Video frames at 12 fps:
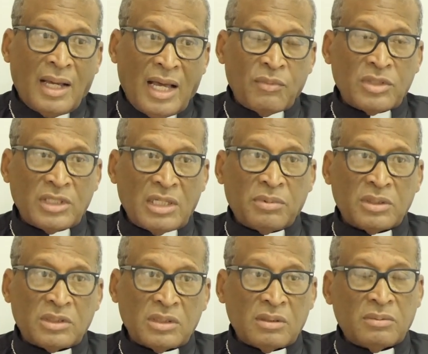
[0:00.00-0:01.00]
I was able
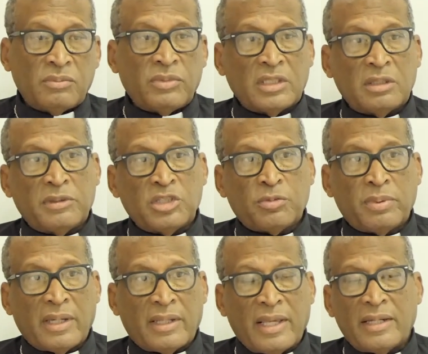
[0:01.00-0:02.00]
to really be
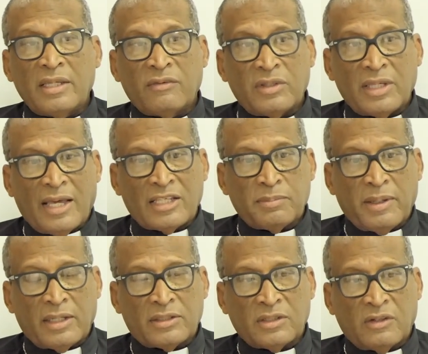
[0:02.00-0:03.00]
spared any of the
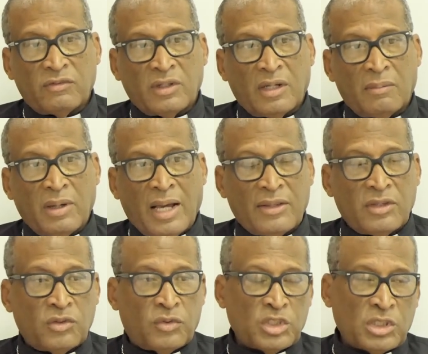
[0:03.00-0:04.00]
aspects of either
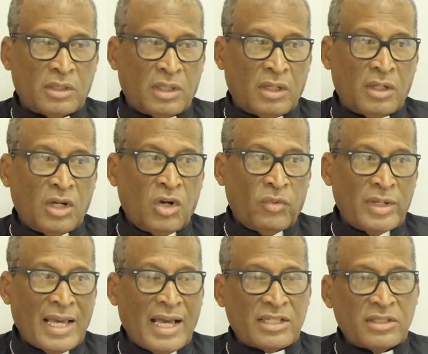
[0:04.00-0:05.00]
the
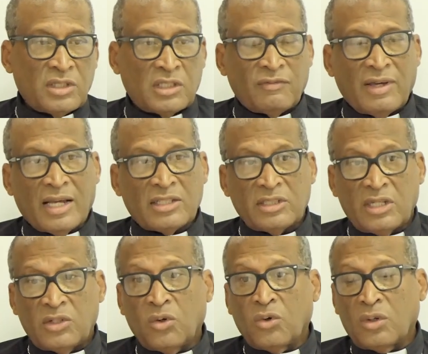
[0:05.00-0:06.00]
reaction to the
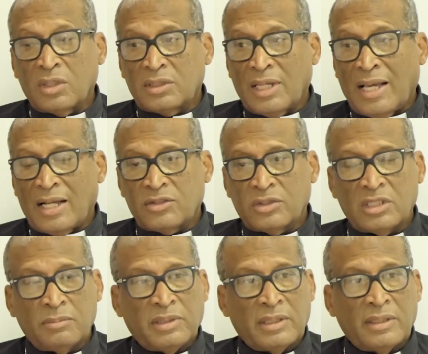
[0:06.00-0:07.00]
vaccine or to
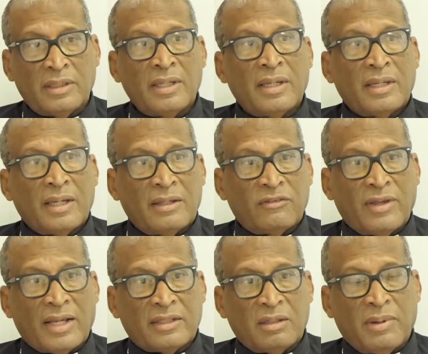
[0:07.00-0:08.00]
actually be
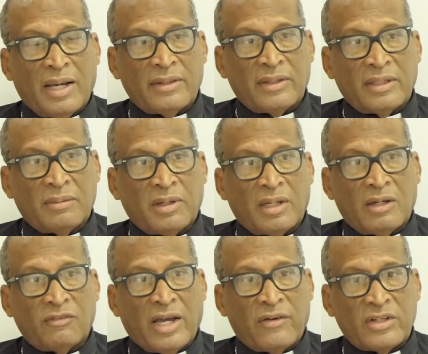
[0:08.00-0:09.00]
infected by the
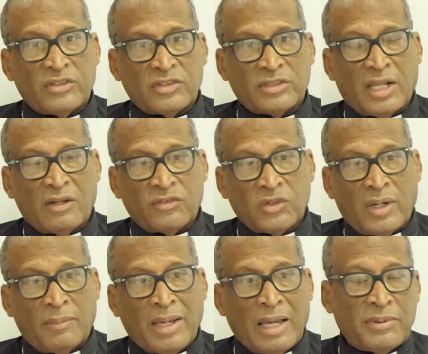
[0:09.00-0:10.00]
virus itself. So
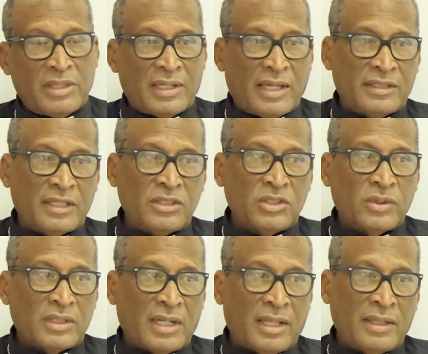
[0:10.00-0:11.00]
I'm happy that I did do
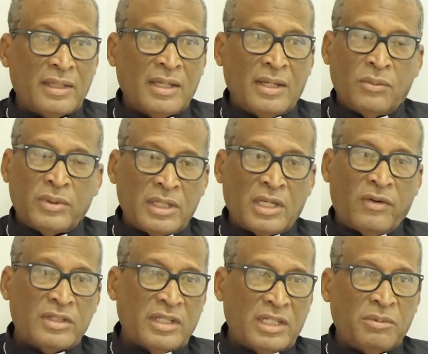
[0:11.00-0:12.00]
it, and I would
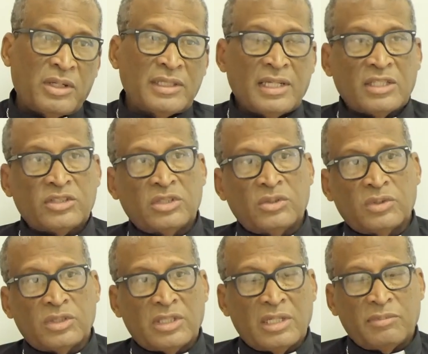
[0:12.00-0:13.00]
encourage anybody else to do
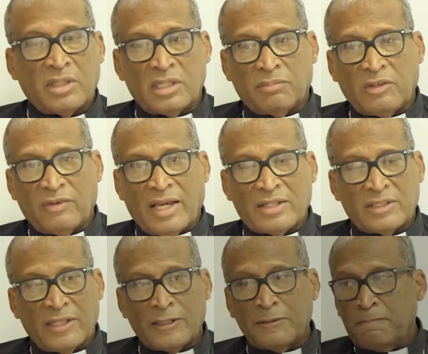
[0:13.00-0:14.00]
the same thing, to be
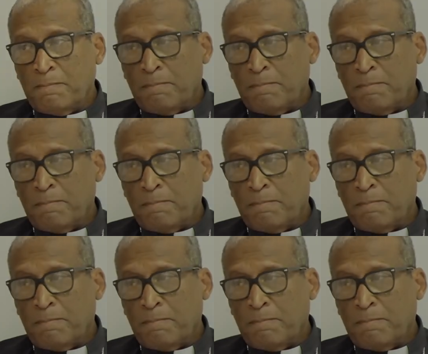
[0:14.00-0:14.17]
vaccinated.